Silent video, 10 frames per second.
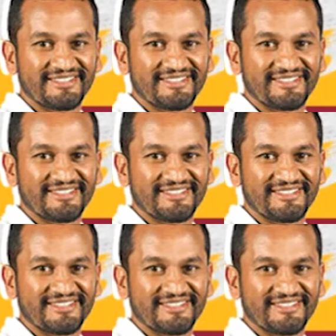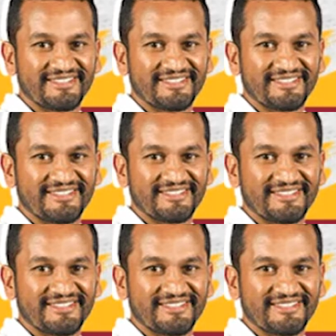
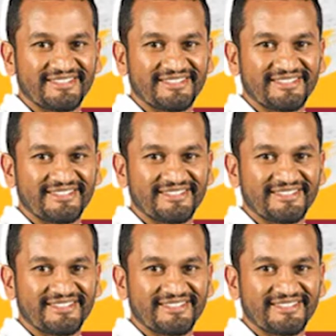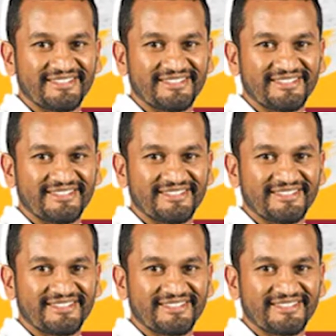
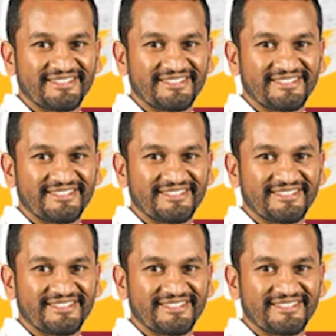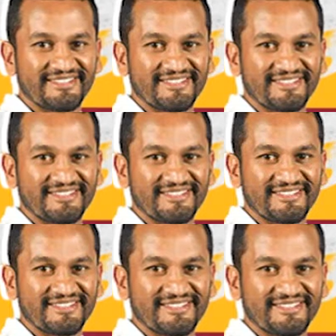
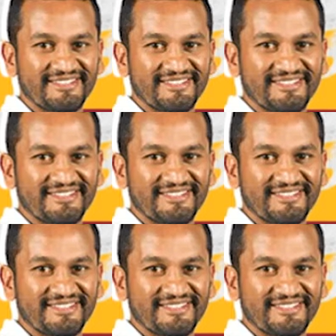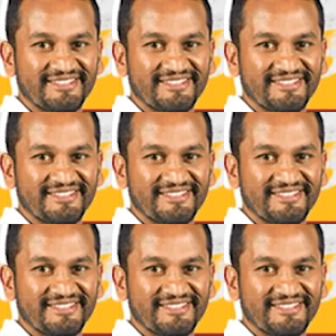The person shown says nothing.